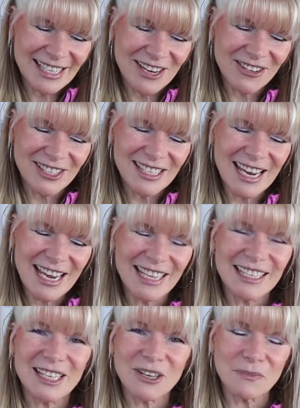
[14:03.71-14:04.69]
you know, taking
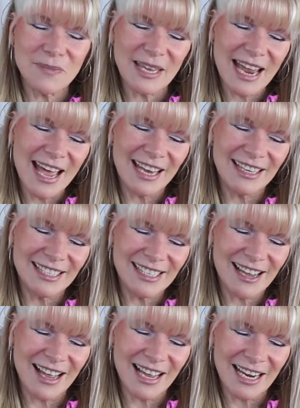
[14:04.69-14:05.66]
a little bit at a
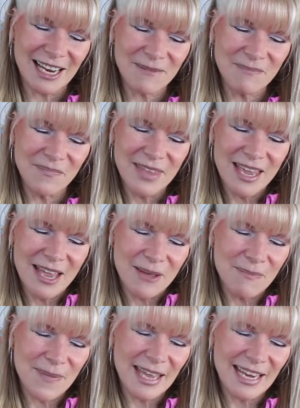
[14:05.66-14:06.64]
time,
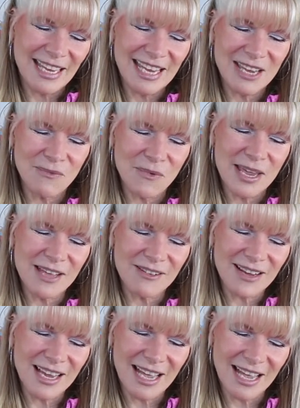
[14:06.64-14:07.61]
but he
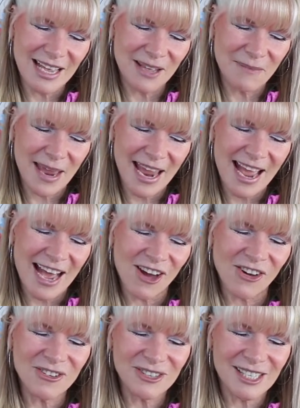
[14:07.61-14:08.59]
will come
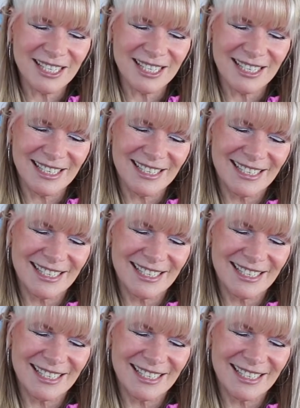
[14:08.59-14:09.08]
out.